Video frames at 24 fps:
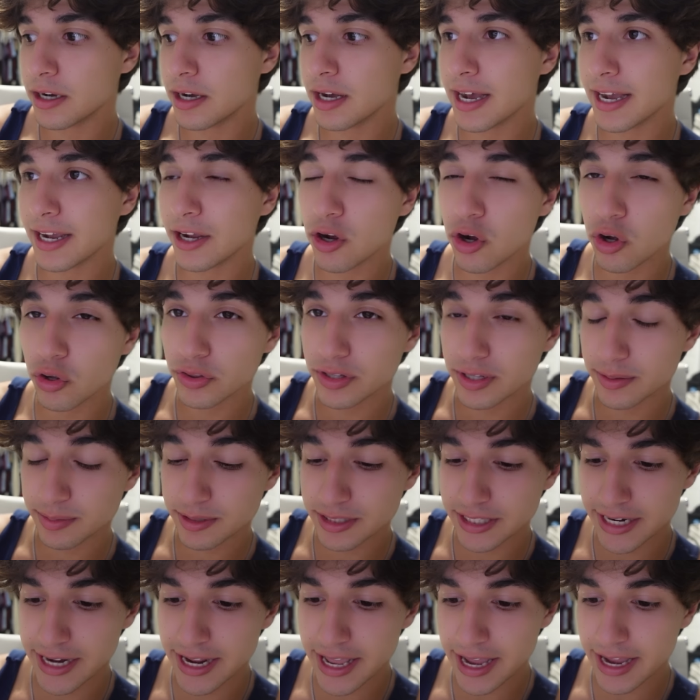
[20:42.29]
I called them
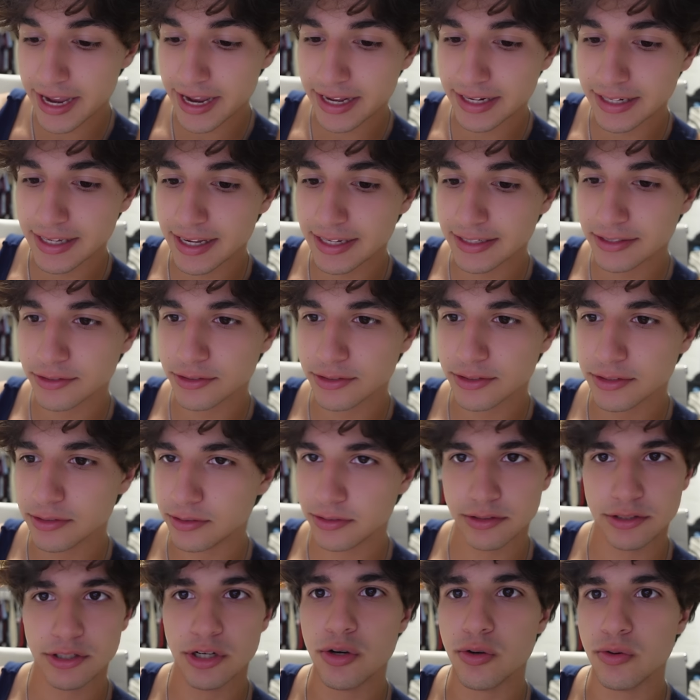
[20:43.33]
today and asked,
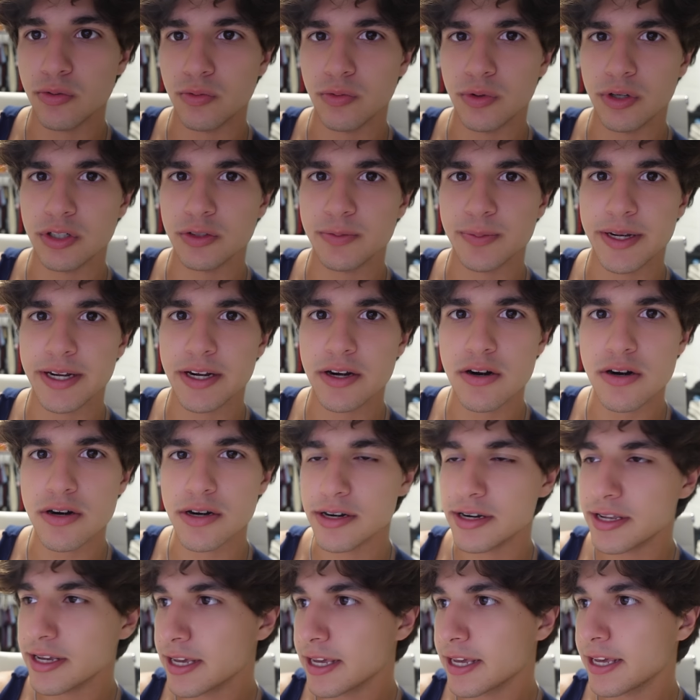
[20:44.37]
yo, where's my
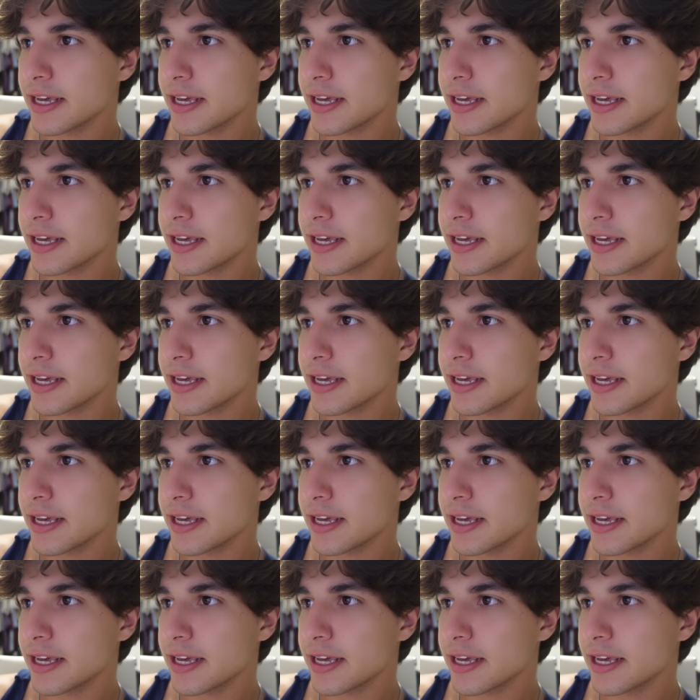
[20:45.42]
card?